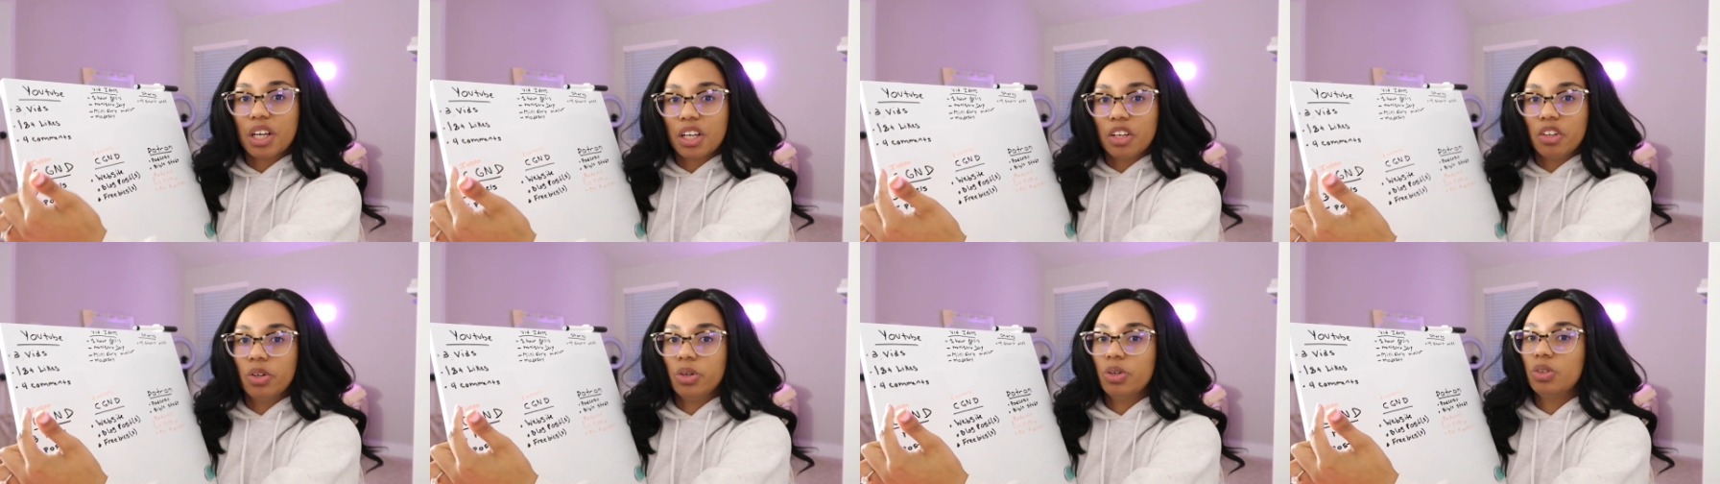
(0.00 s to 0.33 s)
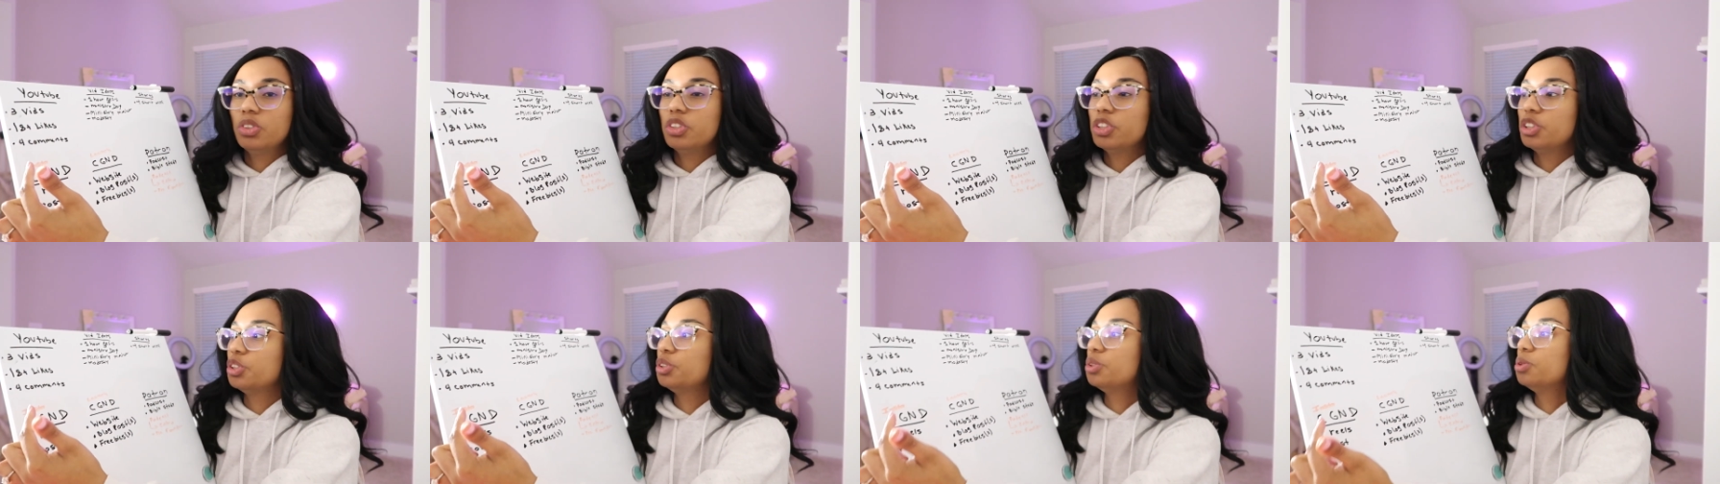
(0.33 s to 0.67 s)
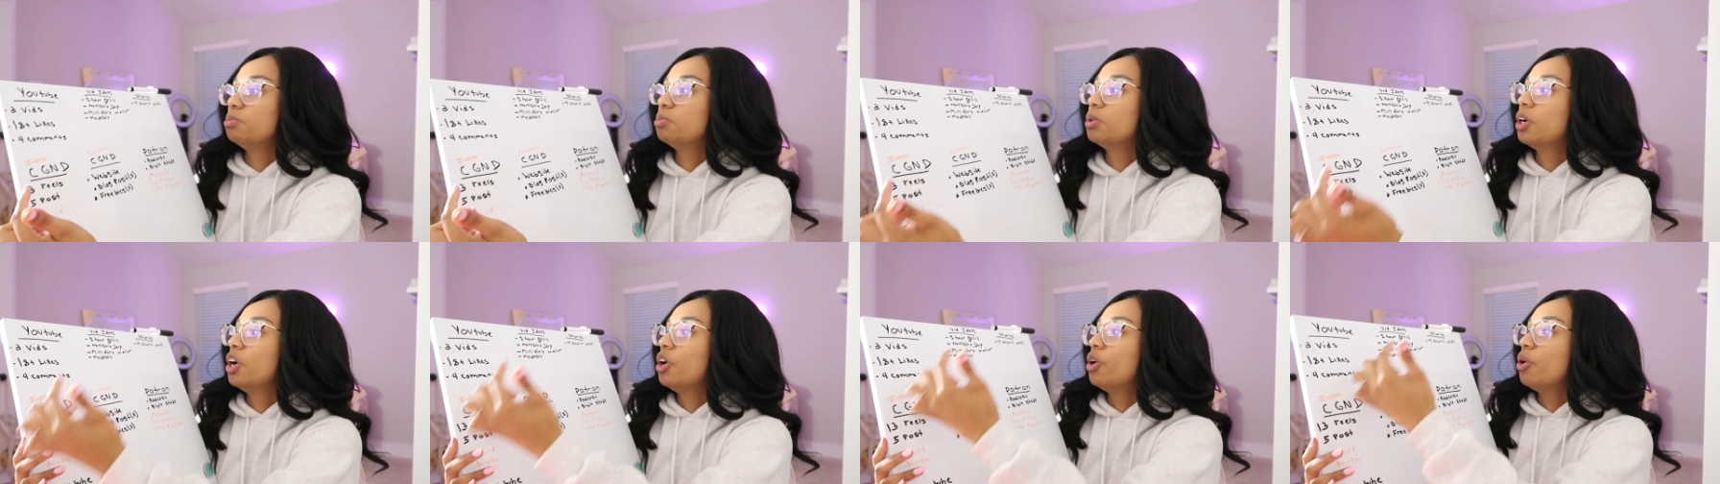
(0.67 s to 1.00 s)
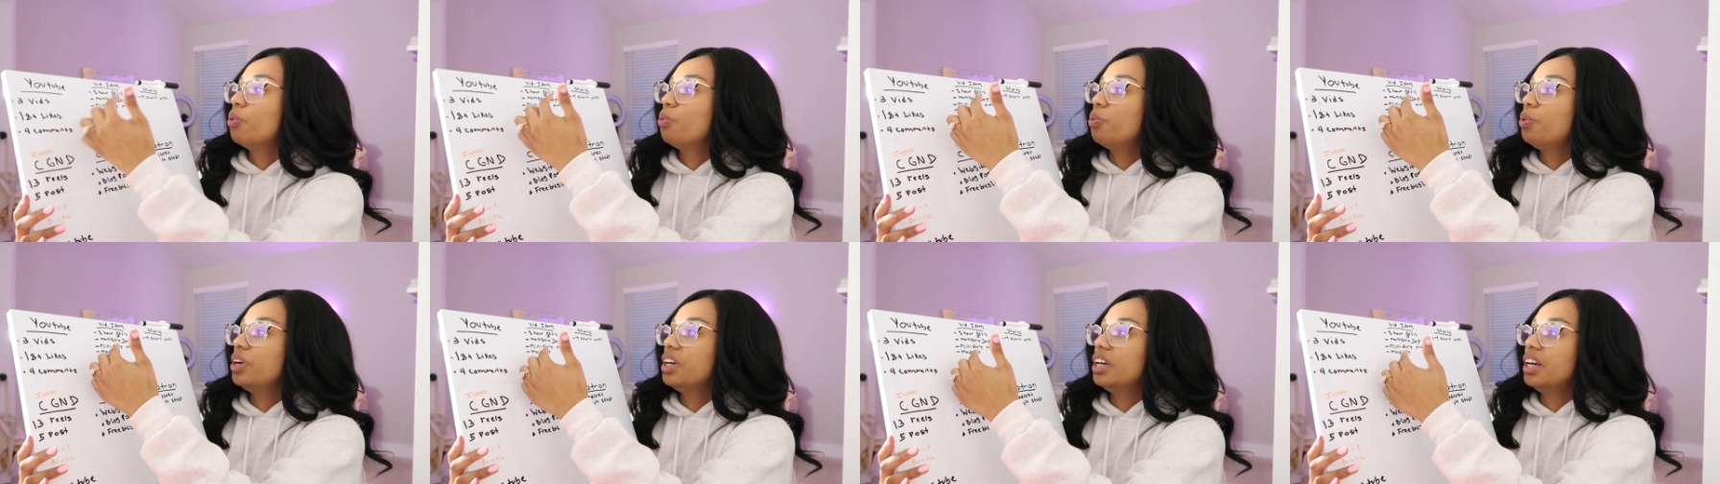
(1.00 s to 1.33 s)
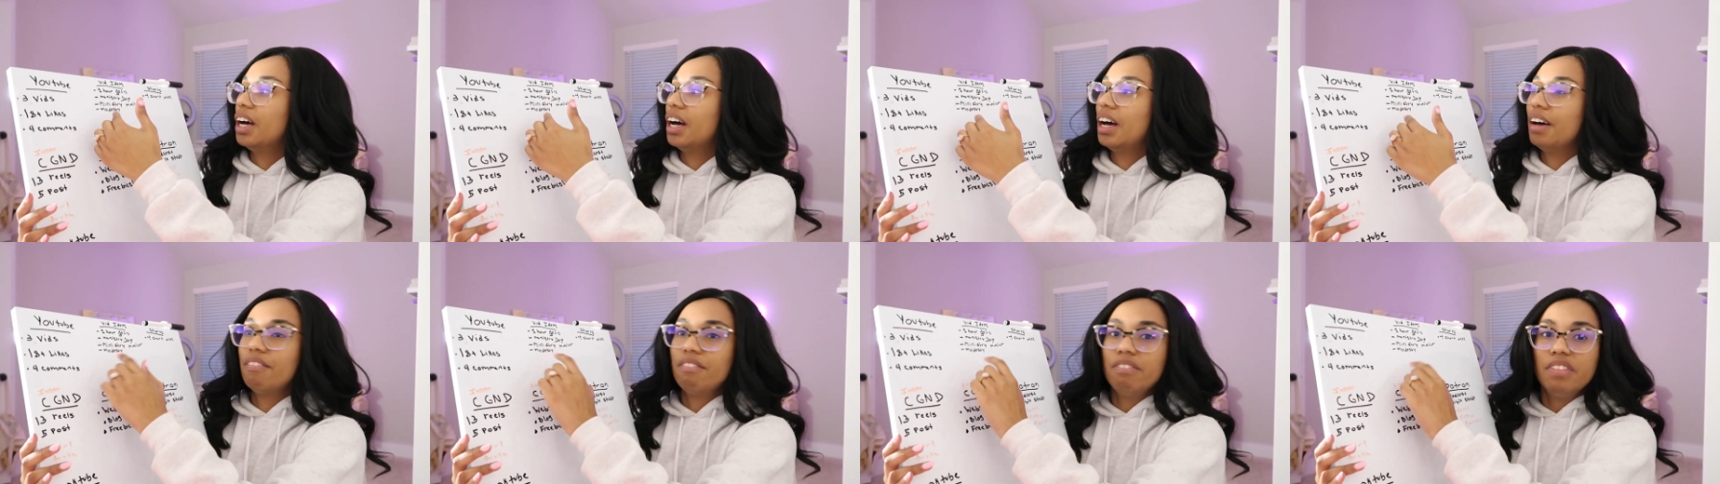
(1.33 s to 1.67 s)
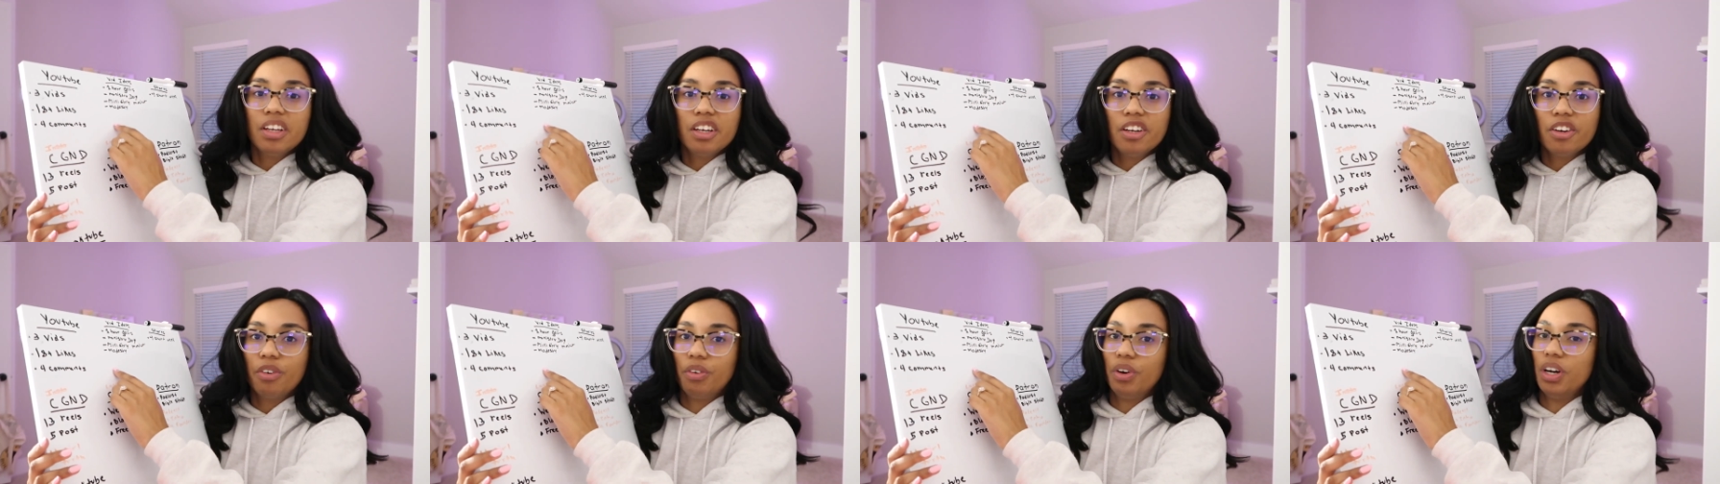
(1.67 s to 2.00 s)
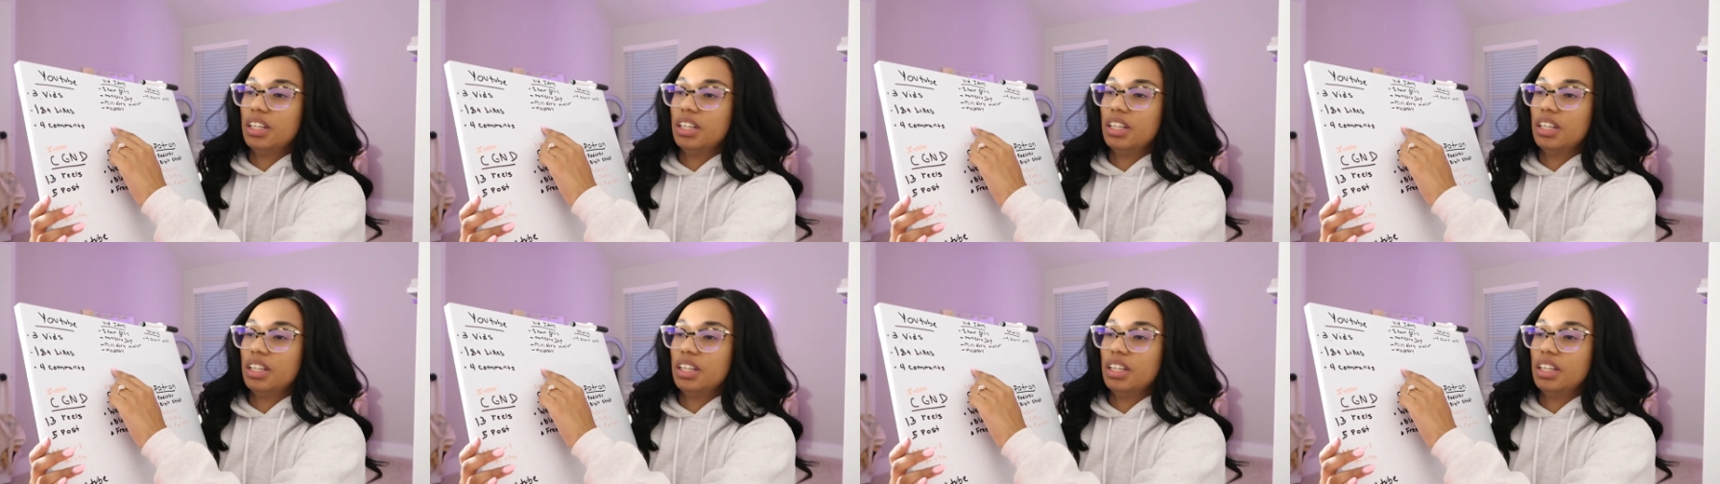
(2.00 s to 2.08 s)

YouTube, we have video